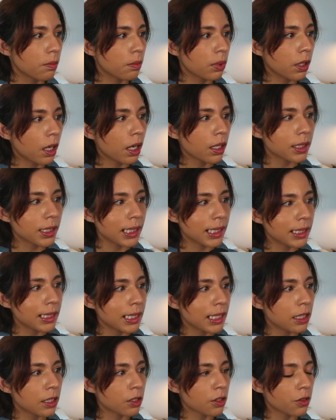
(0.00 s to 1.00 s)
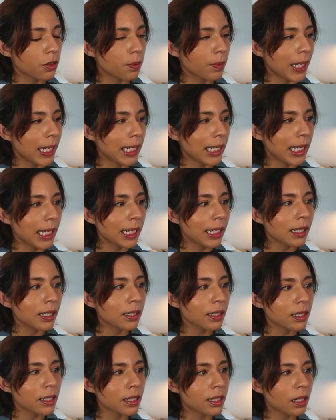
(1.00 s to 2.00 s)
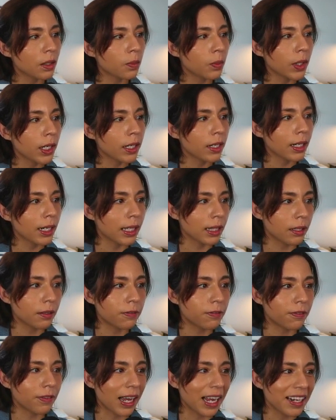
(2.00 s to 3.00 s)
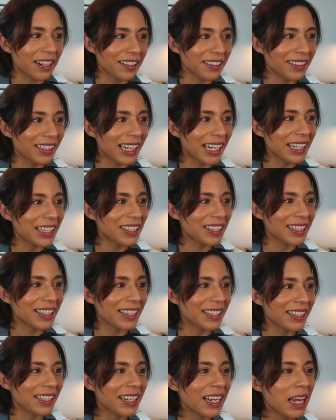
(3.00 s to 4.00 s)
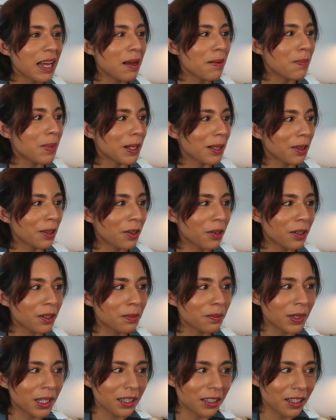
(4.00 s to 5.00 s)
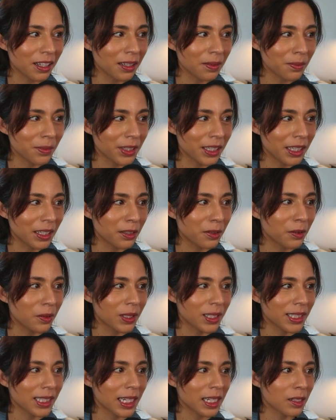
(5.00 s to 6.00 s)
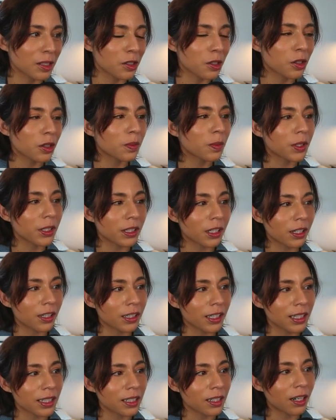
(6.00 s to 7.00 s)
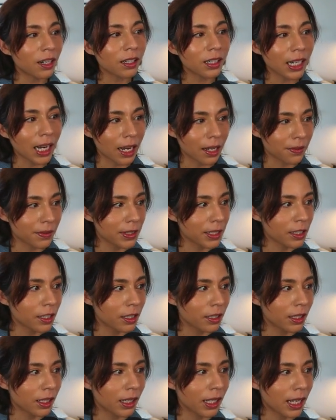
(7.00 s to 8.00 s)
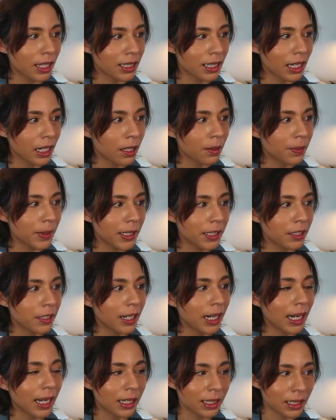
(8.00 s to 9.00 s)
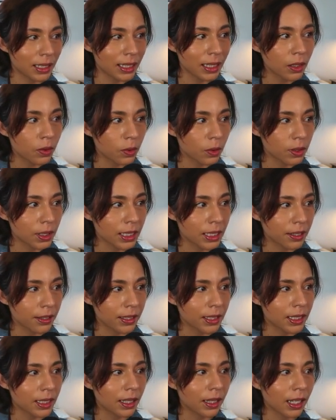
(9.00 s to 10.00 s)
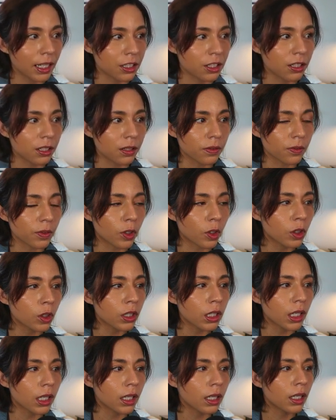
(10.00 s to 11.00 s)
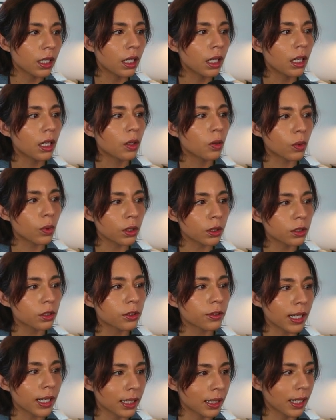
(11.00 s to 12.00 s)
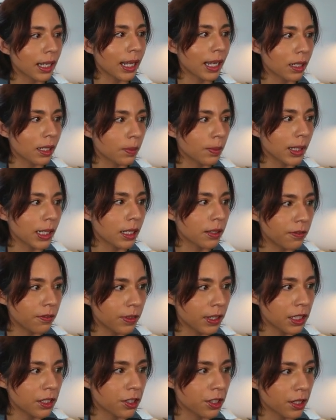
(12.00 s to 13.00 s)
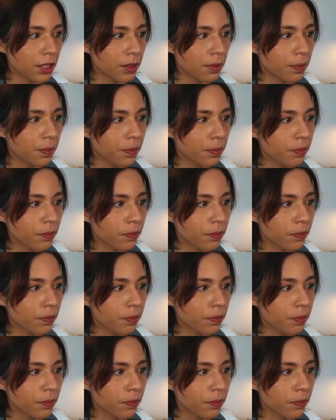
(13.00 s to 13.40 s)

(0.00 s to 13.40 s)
Plot details remain hidden somewhere in the Fire Nation, but Lauren Montgomery, who worked as storyboard artist on Avatar The Last Airbender and sequel series The Legend of Korra, will direct the animated feature.